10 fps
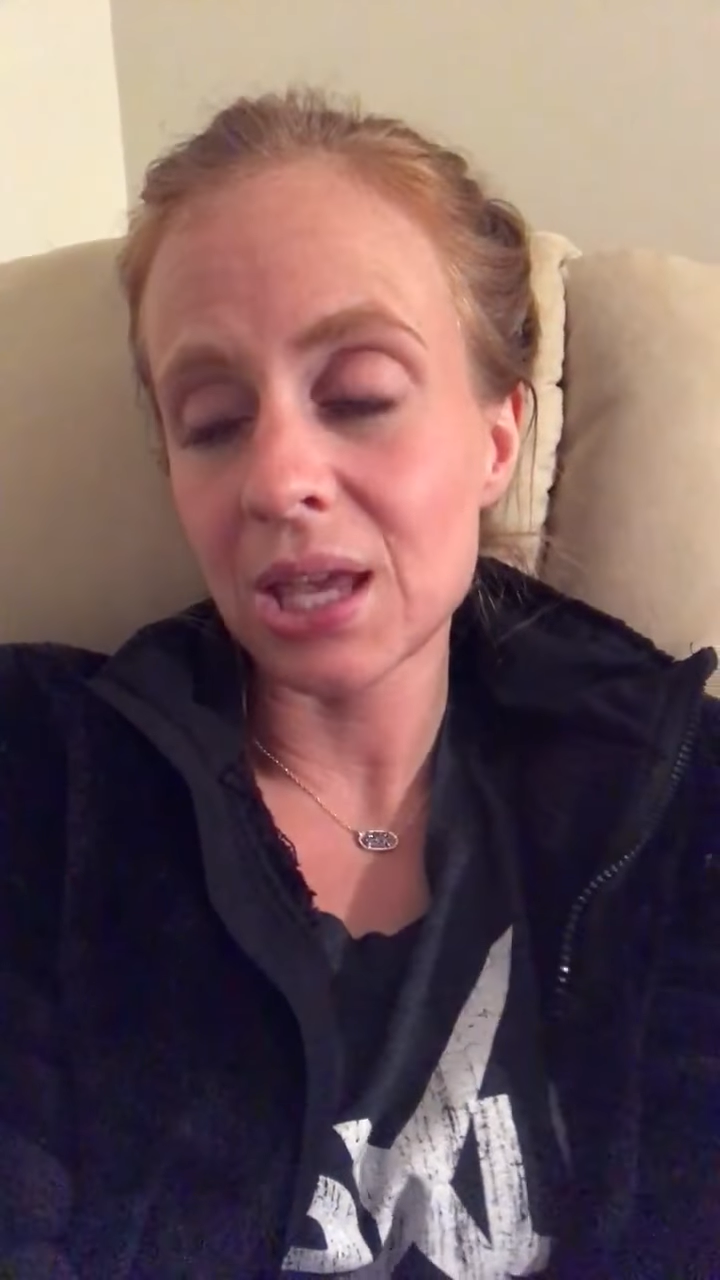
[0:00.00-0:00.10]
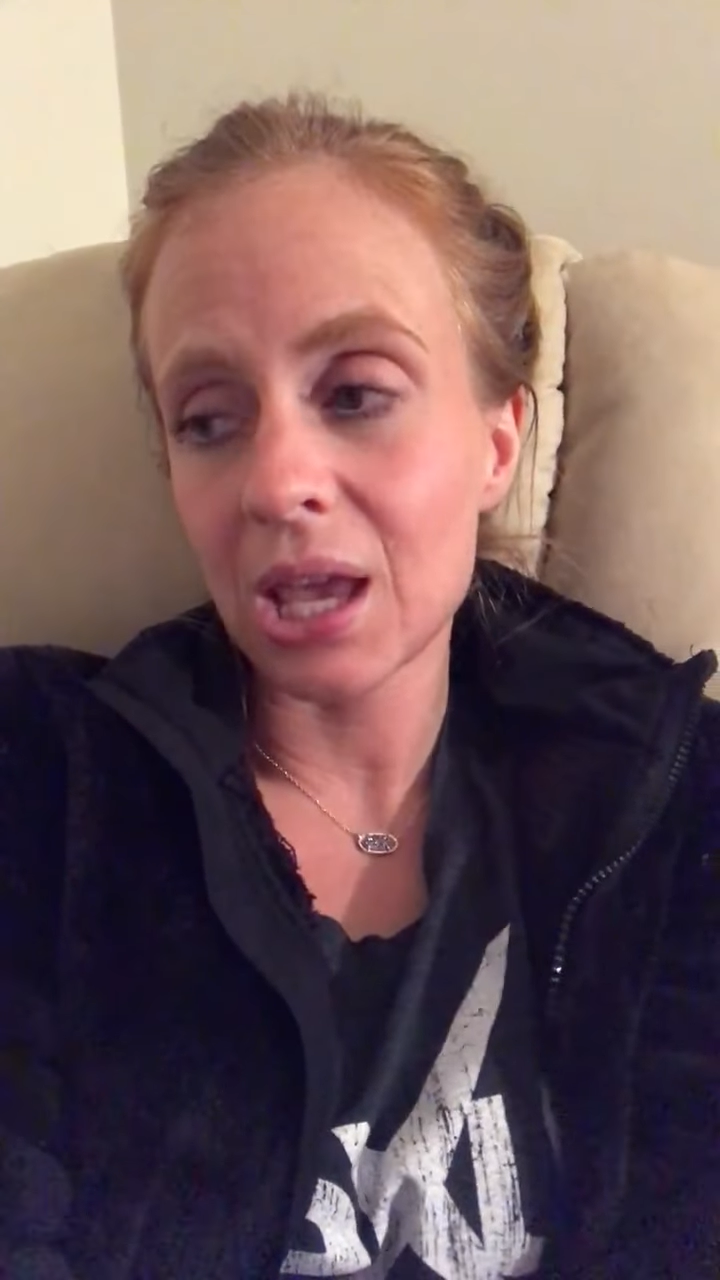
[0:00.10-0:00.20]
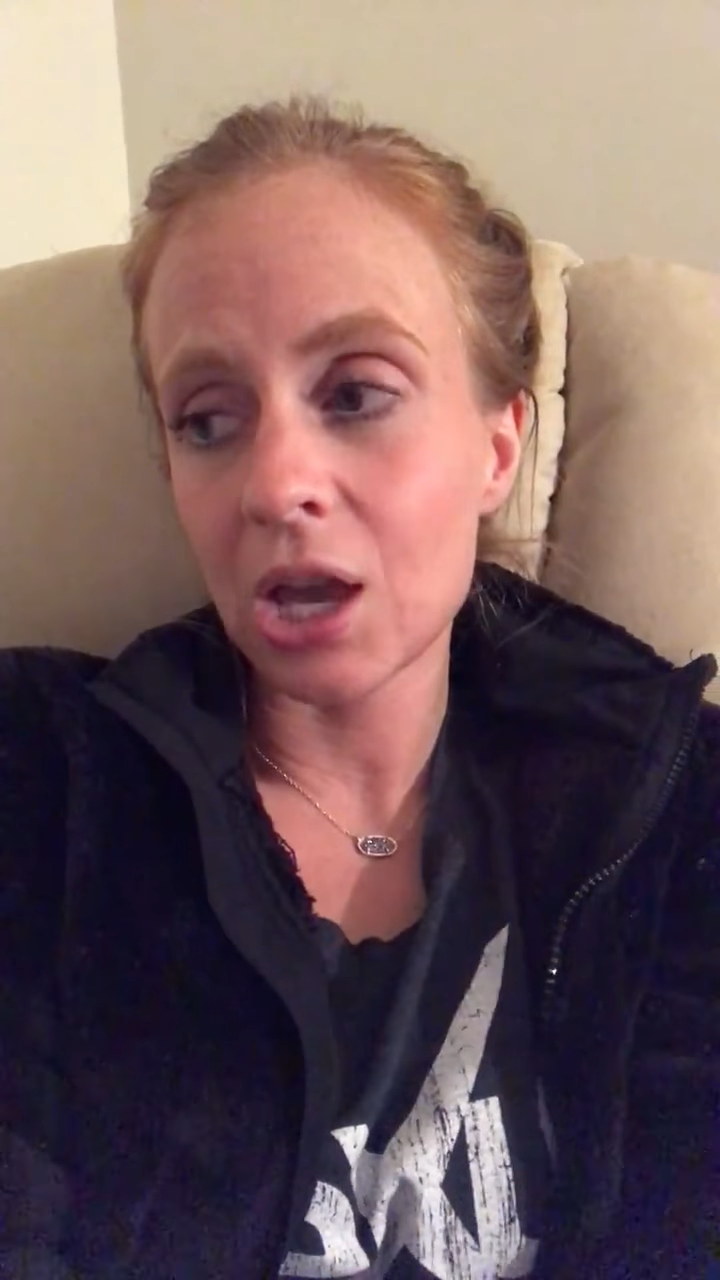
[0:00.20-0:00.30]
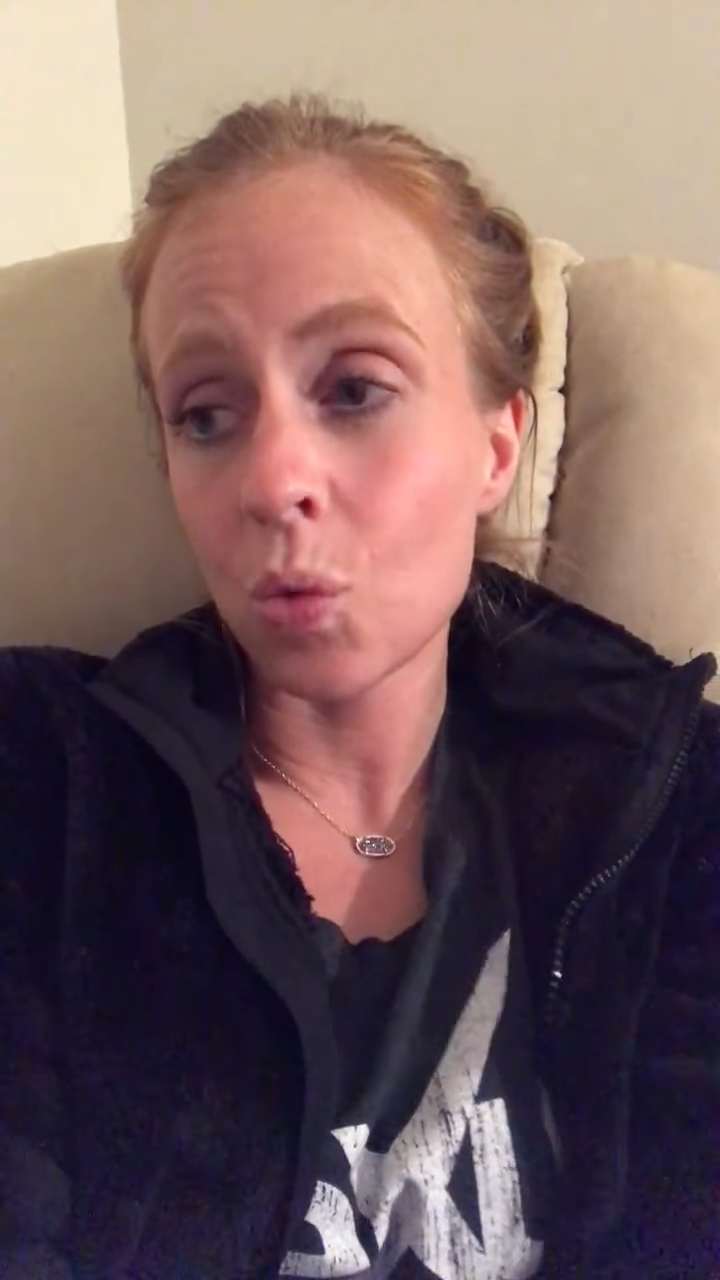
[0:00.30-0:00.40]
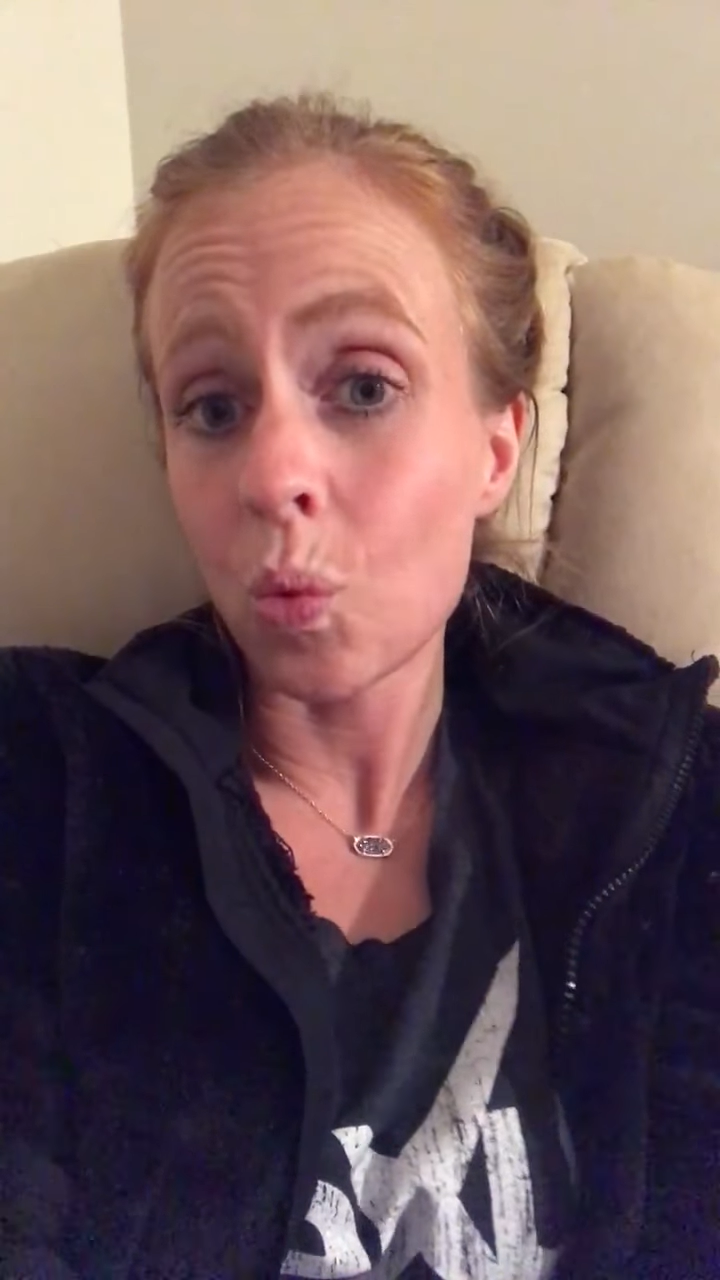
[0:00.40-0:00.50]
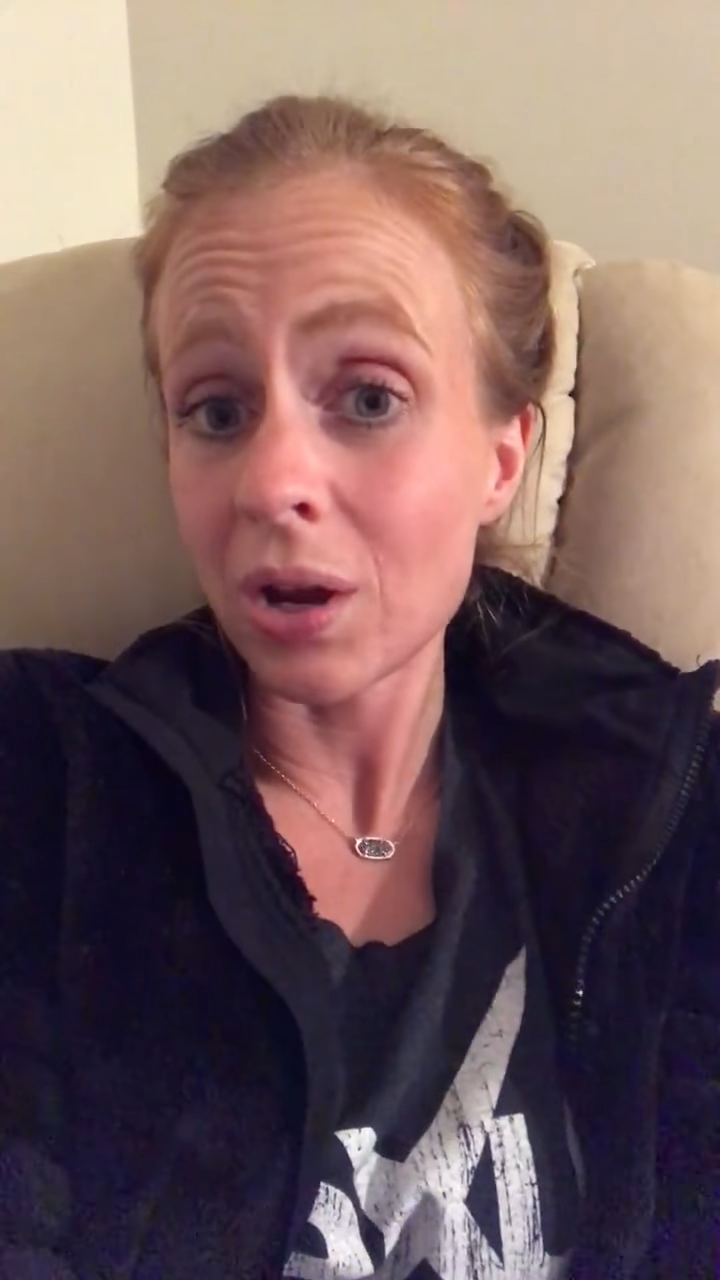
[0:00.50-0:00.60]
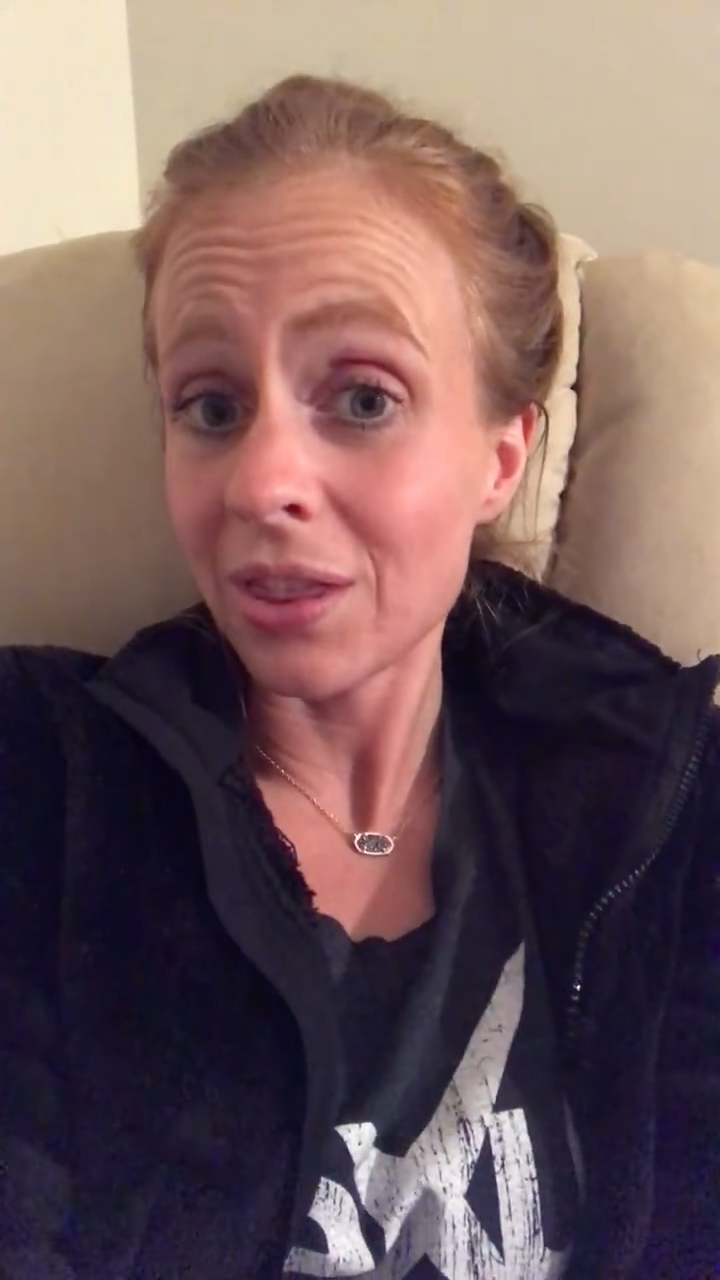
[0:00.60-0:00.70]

And one